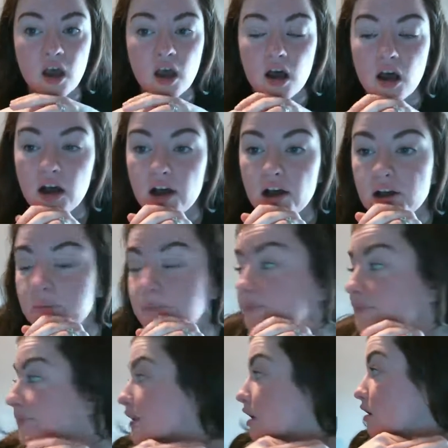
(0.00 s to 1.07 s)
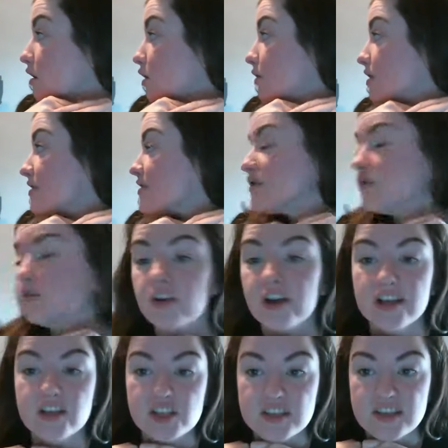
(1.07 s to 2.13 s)
Um, Luna's still
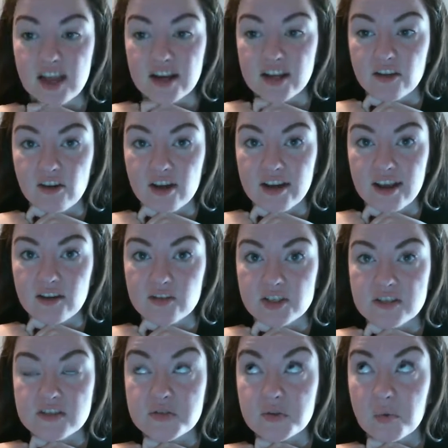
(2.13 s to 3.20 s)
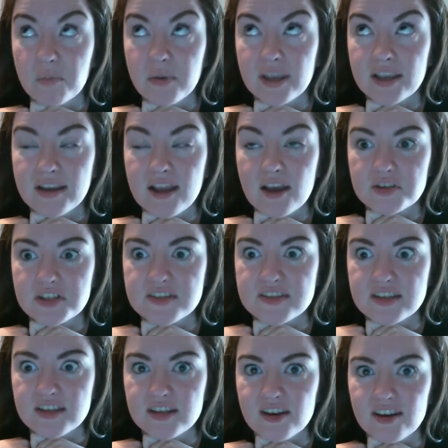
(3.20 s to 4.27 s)
great. She's hiding right now. She's so big now. She's a
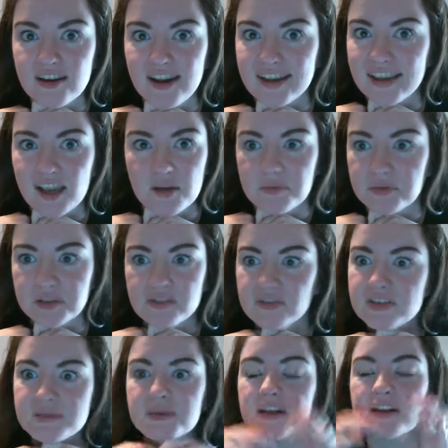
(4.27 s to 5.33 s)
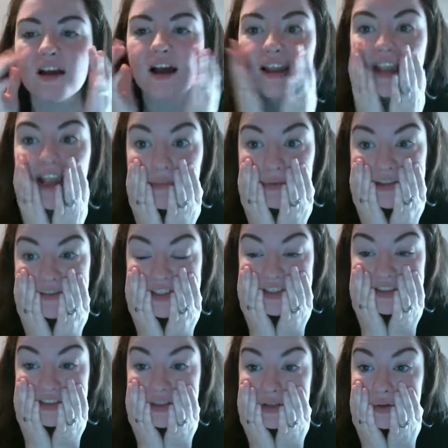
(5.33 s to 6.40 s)
year. I can't believe it's been. I can't believe
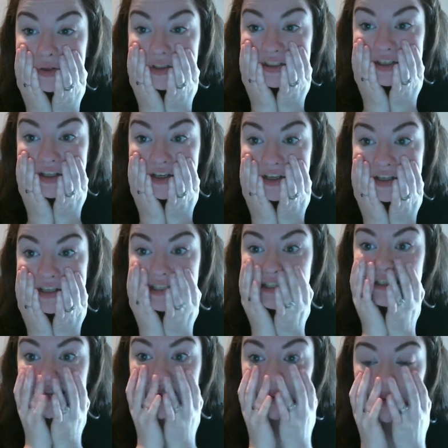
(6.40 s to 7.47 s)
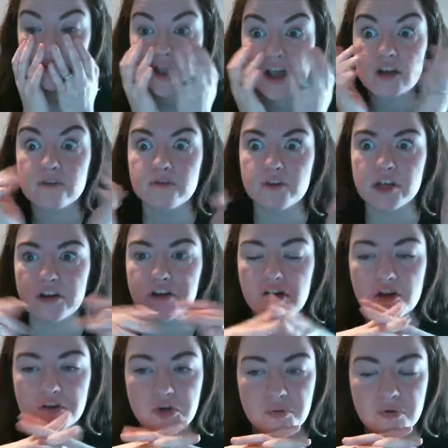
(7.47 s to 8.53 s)
she's a year old. It's insane. Well, I've had her for a year in
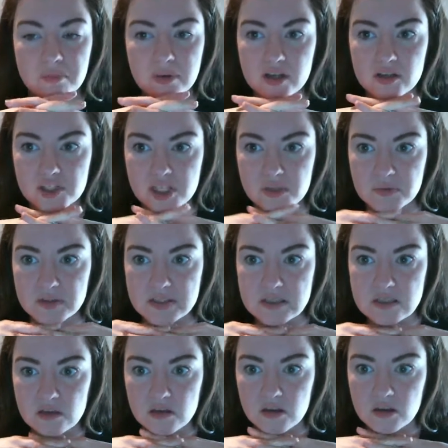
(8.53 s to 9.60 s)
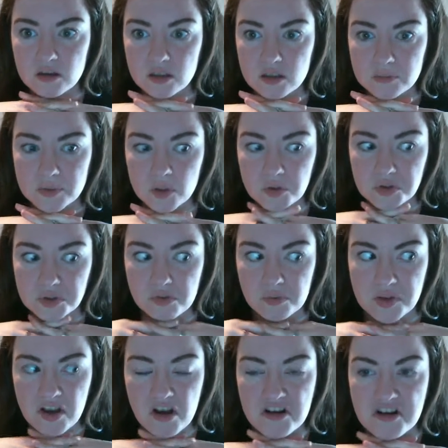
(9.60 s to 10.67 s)
October, but she was a little bit older when
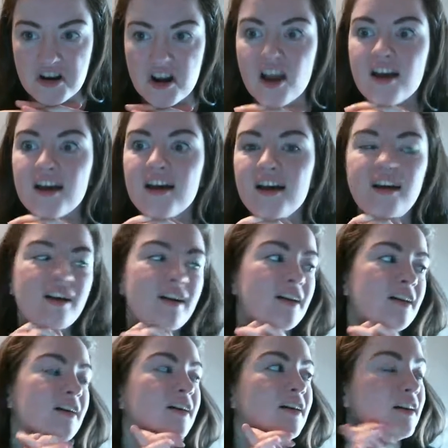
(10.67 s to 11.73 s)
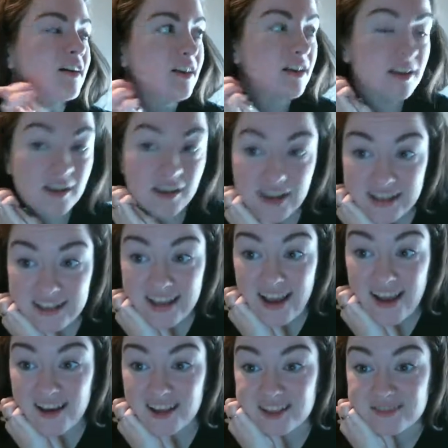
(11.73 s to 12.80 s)
we got her. And
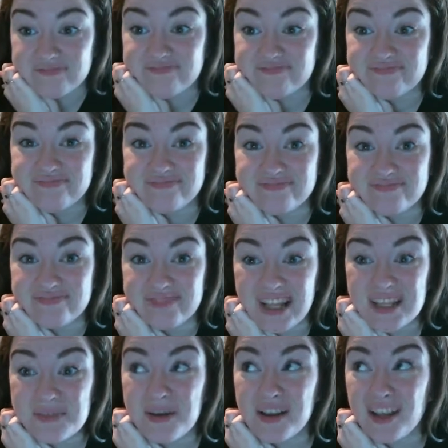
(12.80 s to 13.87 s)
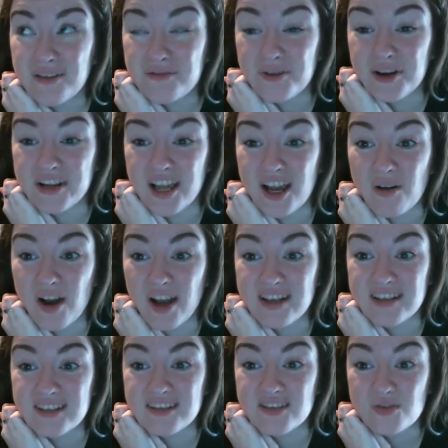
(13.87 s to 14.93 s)
yeah, that's my life right now. I
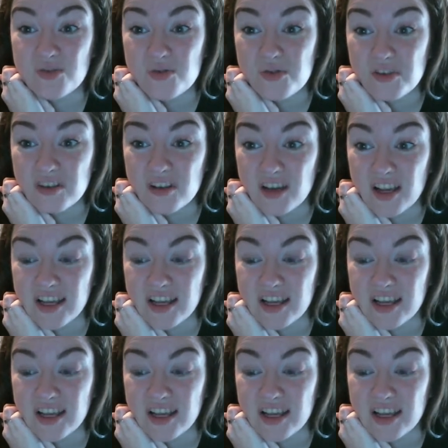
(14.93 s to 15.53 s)
did school, and